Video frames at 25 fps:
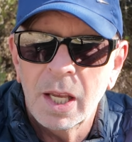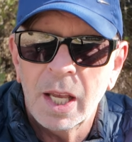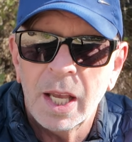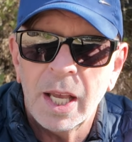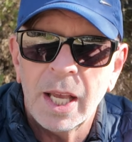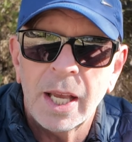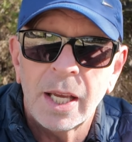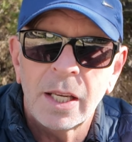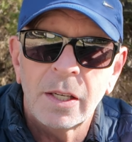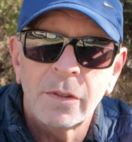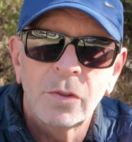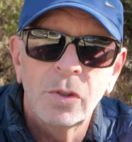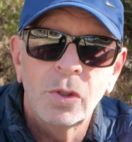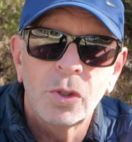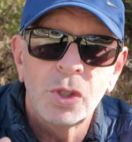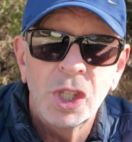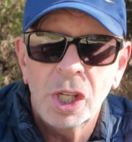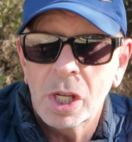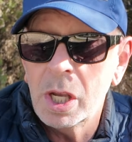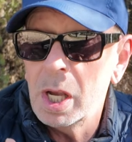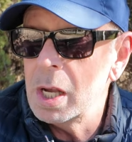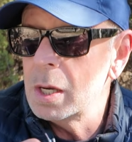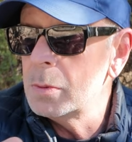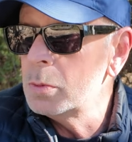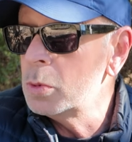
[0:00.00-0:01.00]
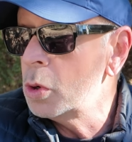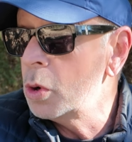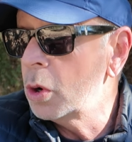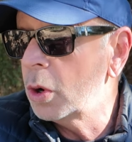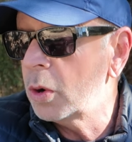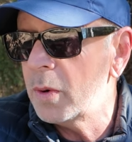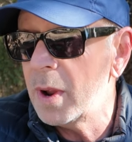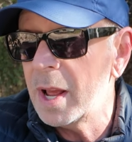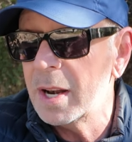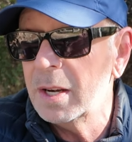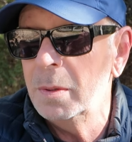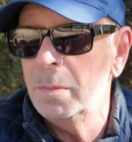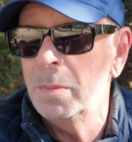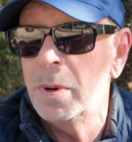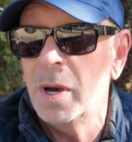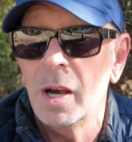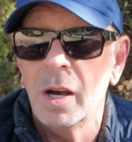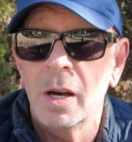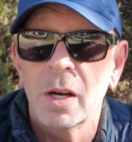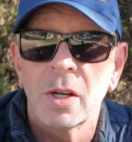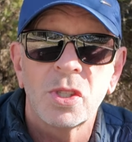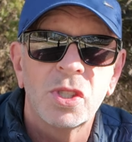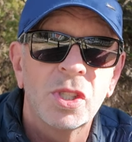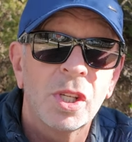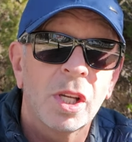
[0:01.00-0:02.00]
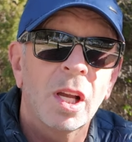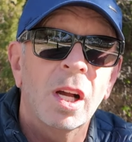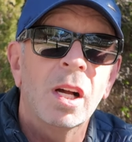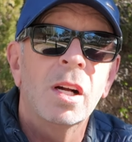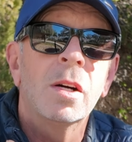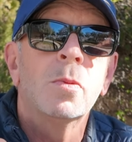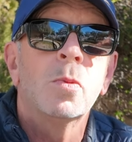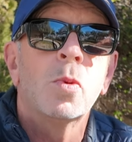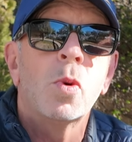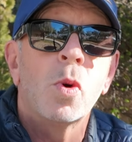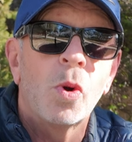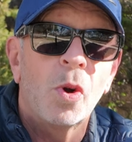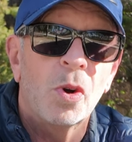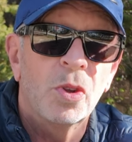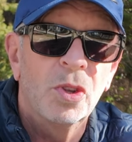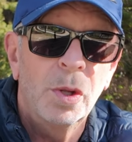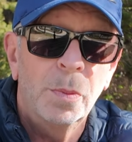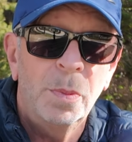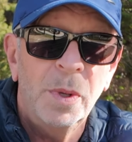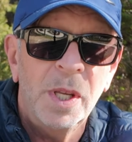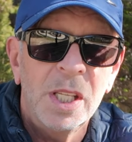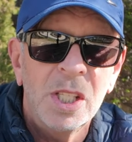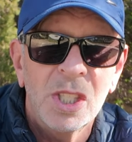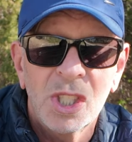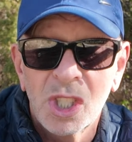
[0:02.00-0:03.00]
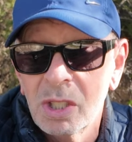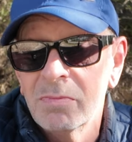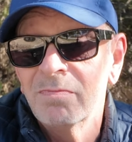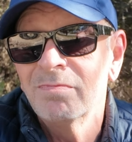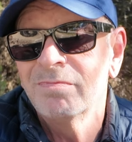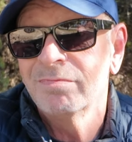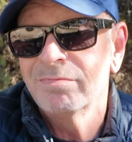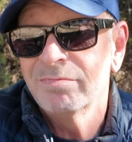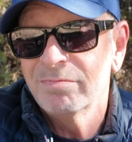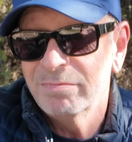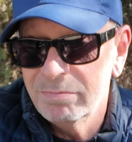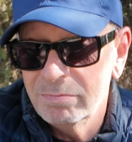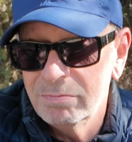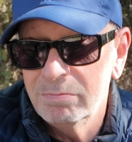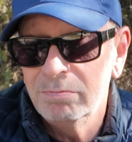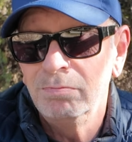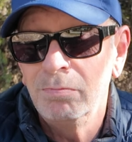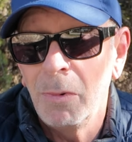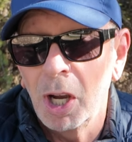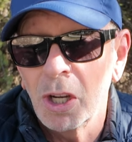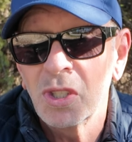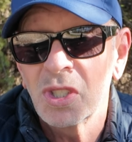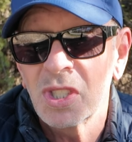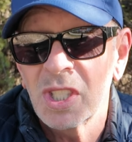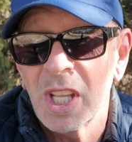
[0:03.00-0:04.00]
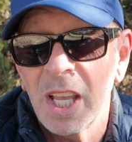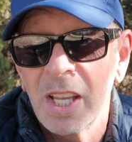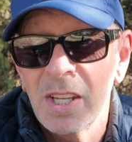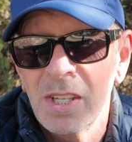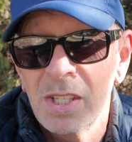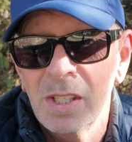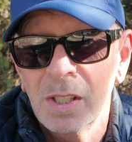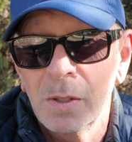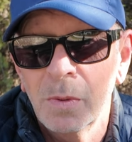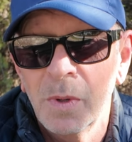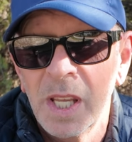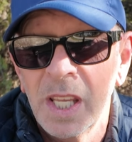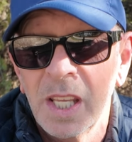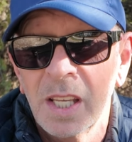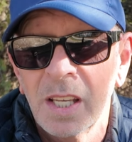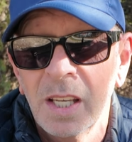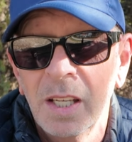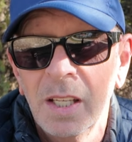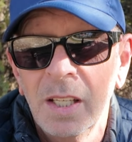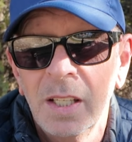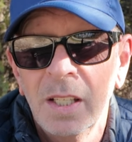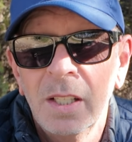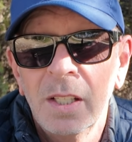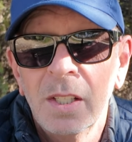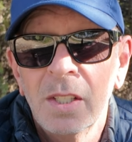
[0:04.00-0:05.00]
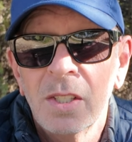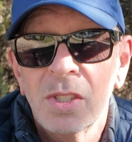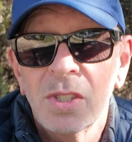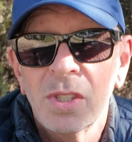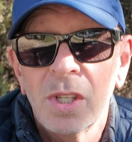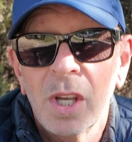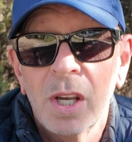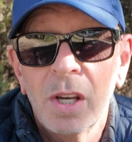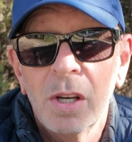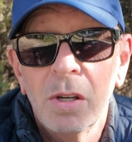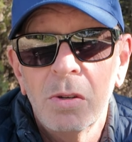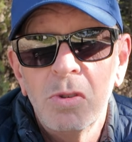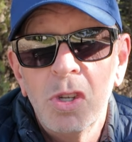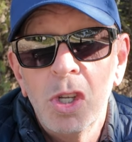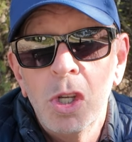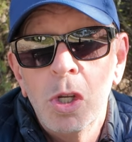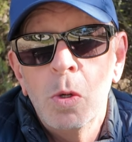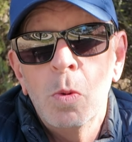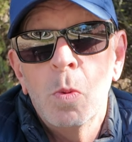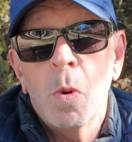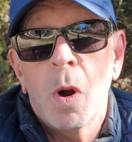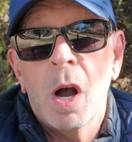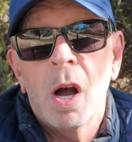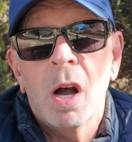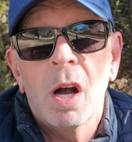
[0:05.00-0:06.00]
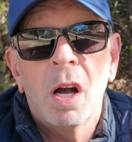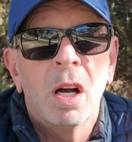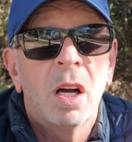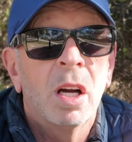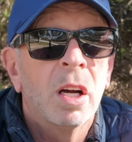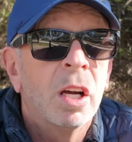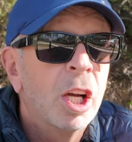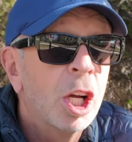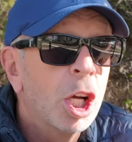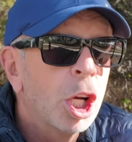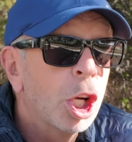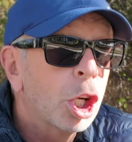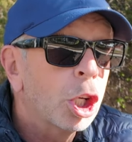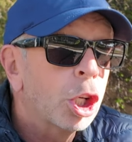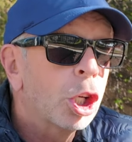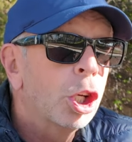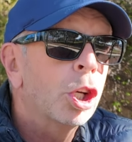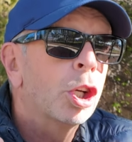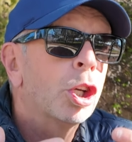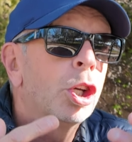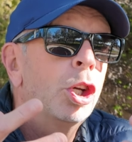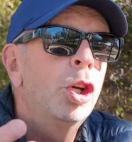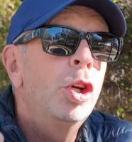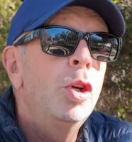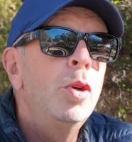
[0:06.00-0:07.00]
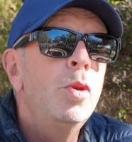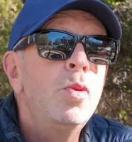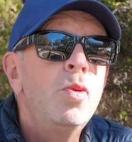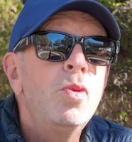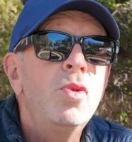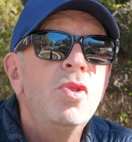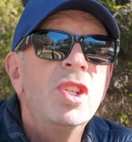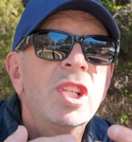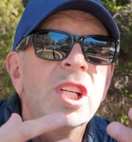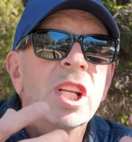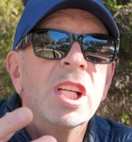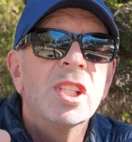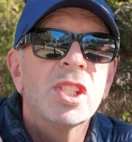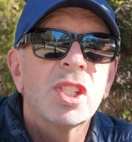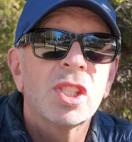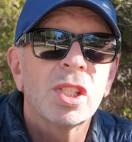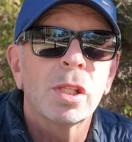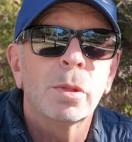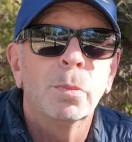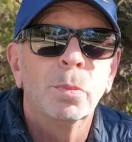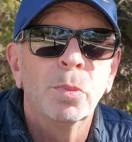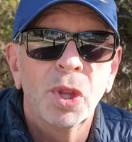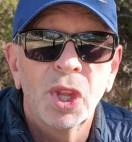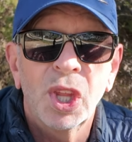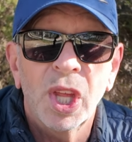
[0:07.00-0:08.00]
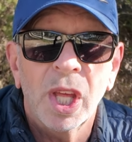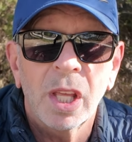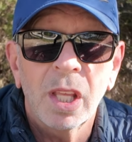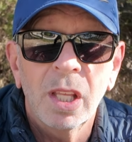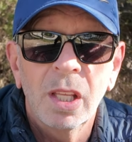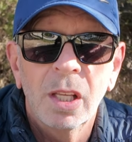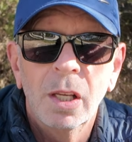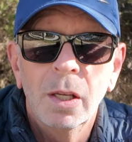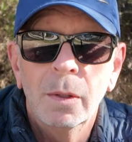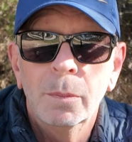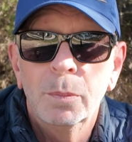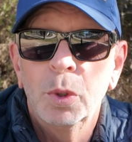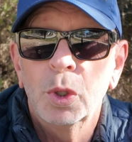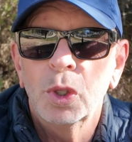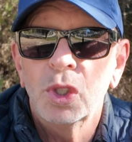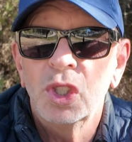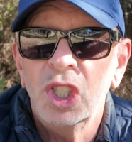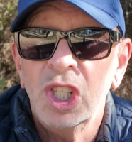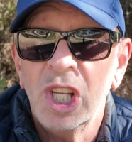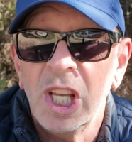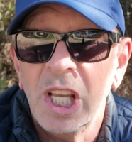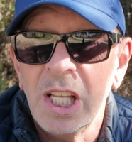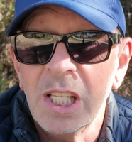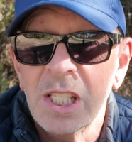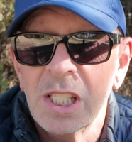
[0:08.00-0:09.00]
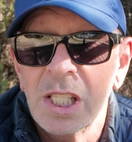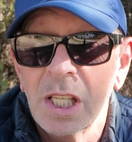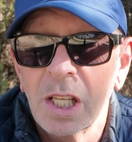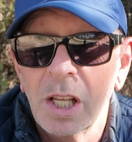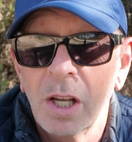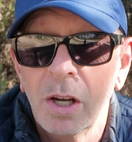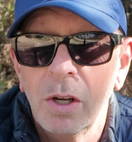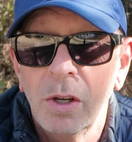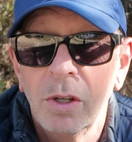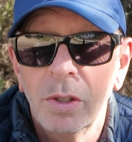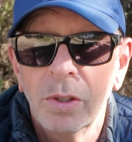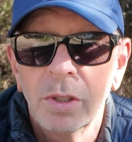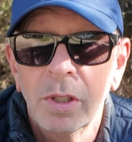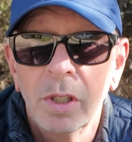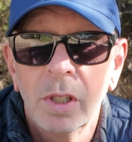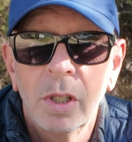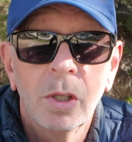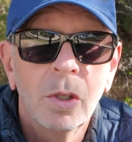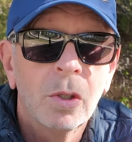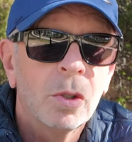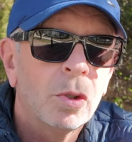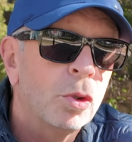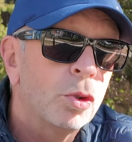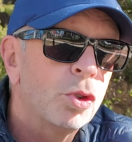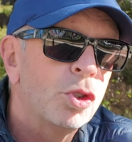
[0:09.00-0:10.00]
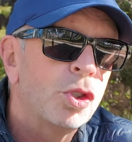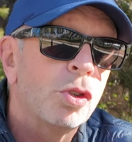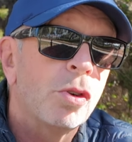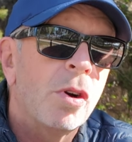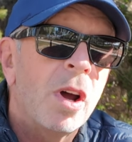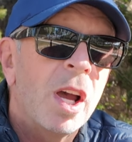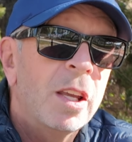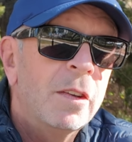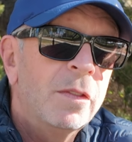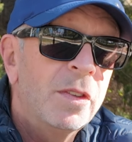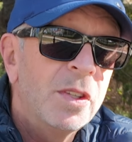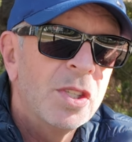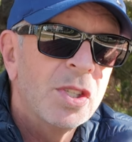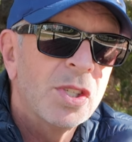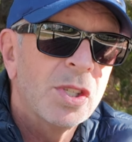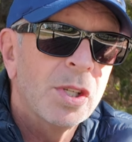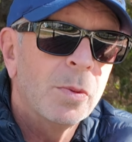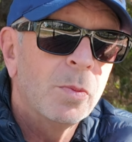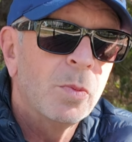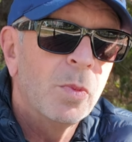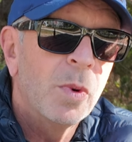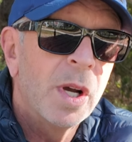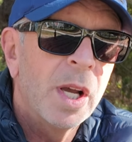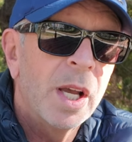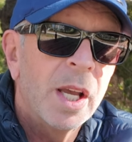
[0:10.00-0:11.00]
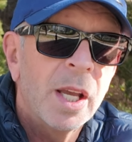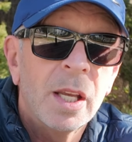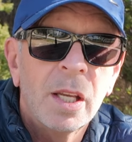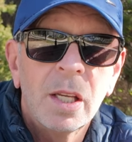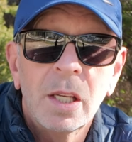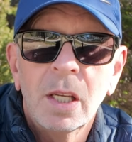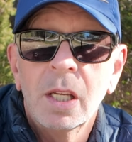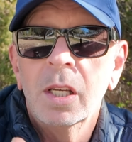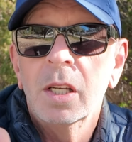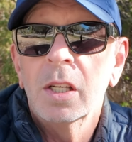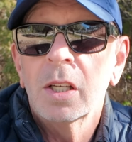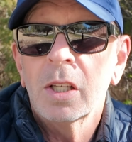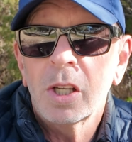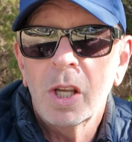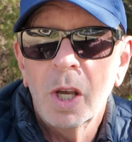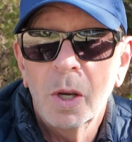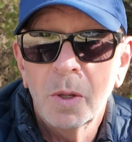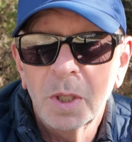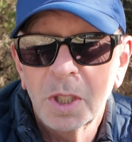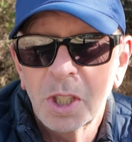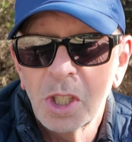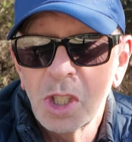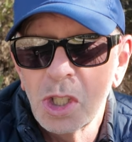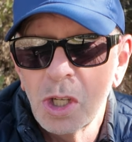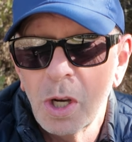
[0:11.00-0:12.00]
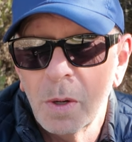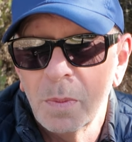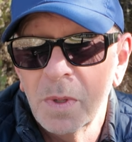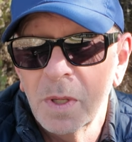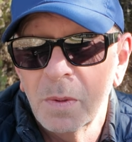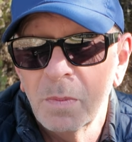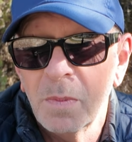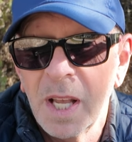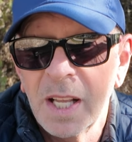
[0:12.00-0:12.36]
And of course you can't walk around in parks, you can't walk on the beach most days of the week. So you are cocooned in something, putting heating on or driving somewhere, going in a shopping